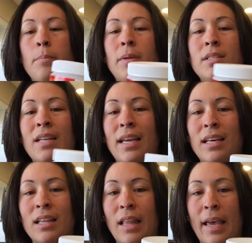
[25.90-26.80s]

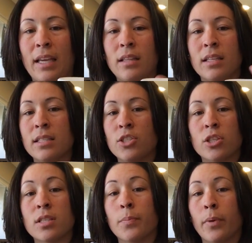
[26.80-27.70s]
bentonite clay. This is
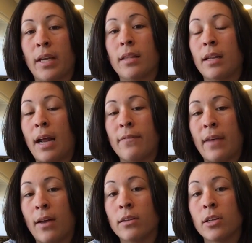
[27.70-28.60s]
just the brand that I
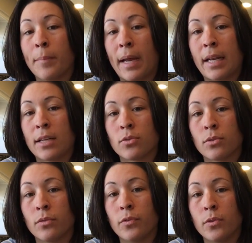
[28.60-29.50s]
found in my
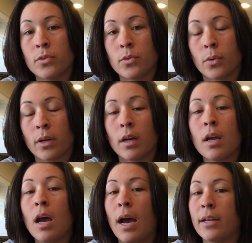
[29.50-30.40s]
natural food store.
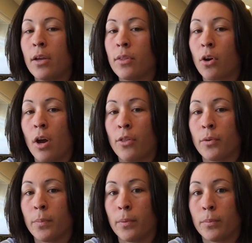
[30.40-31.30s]
I know there are
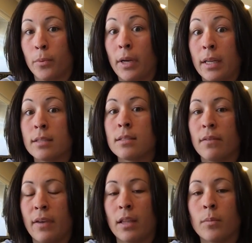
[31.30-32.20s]
other brands
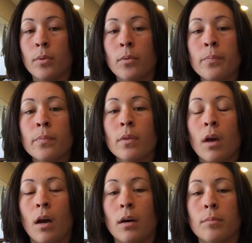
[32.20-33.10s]
available,
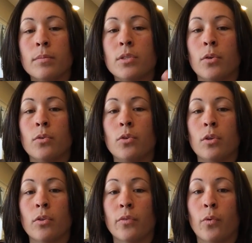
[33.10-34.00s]
so you
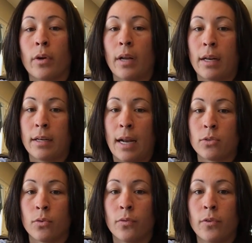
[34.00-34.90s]
can look for it at a
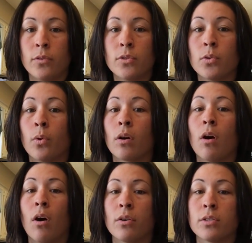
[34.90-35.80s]
natural food store.
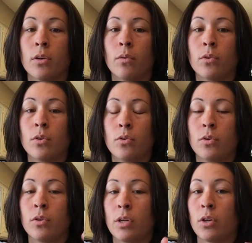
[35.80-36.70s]
Also,
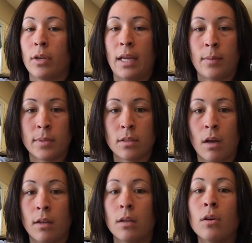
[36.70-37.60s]
you can get it on
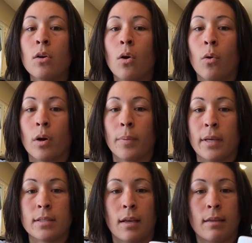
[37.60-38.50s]
Amazon or a
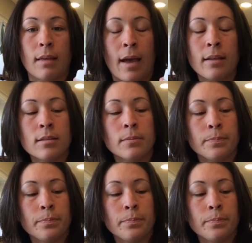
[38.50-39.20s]
place like that.